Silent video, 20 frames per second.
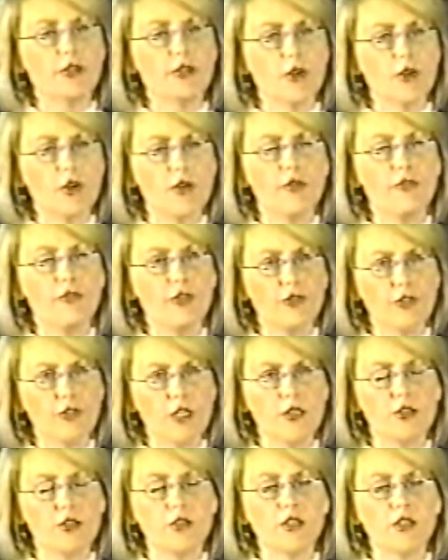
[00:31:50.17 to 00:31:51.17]
for
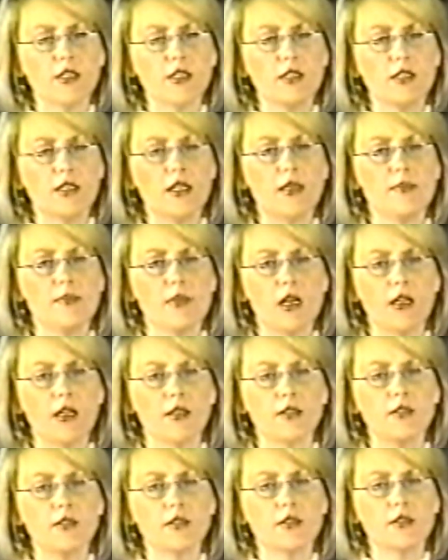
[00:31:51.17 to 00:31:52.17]
15 or 16
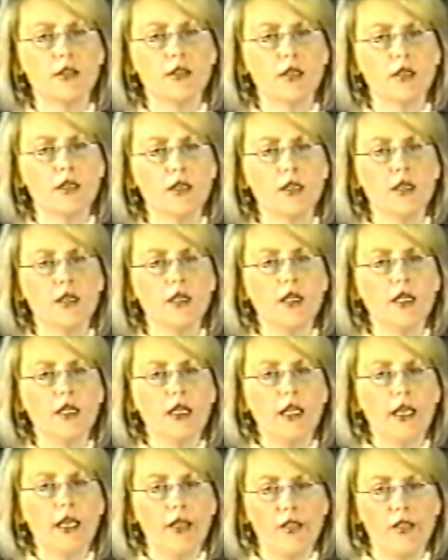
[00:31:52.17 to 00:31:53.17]
months
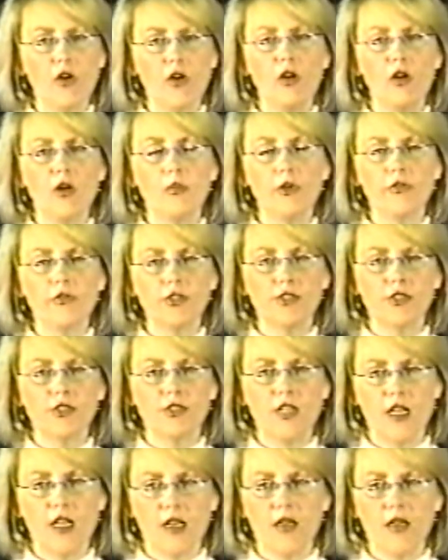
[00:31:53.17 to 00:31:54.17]
in the home of a
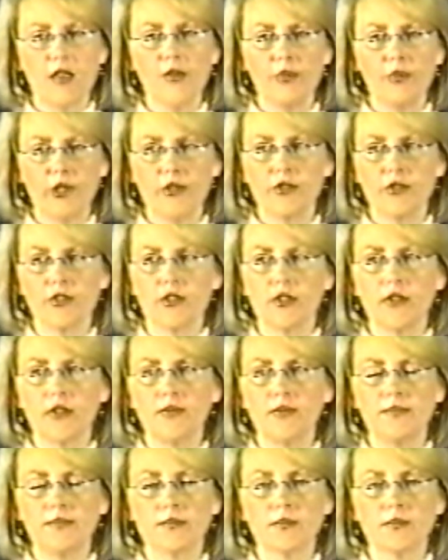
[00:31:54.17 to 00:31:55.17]
satanic abuser
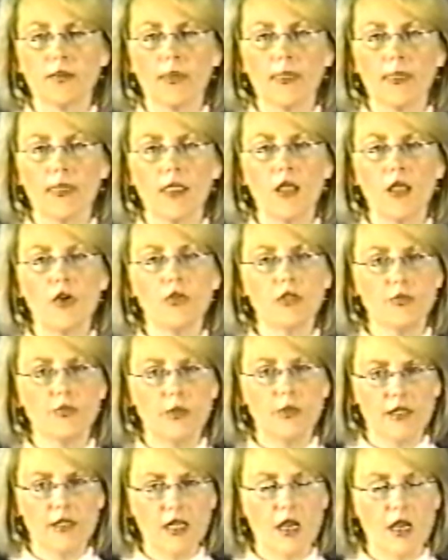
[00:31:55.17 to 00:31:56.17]
who has
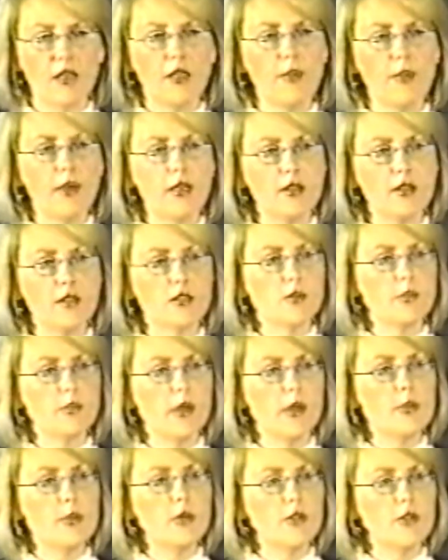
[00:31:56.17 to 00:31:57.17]
been documented as a
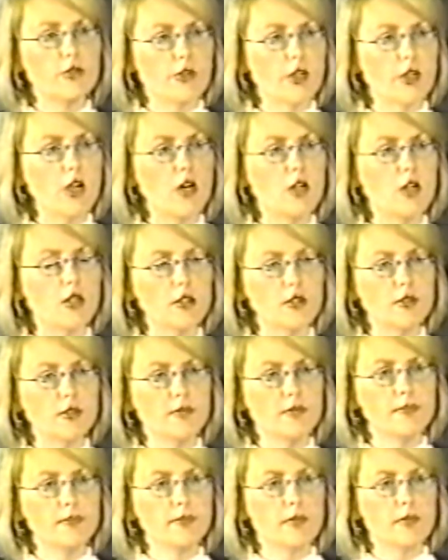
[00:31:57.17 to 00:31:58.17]
member of a cult,
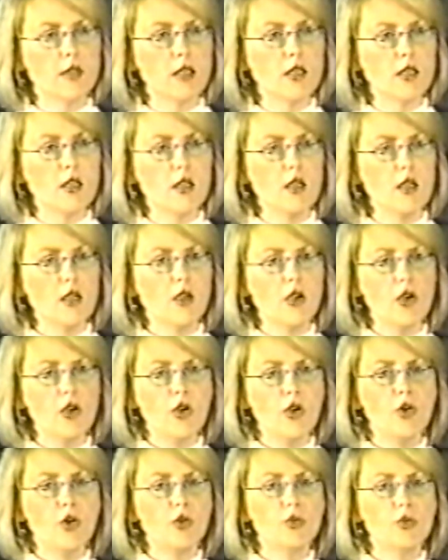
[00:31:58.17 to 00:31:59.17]

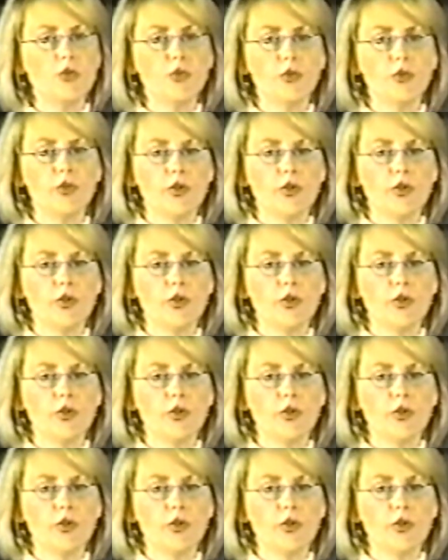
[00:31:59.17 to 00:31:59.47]
who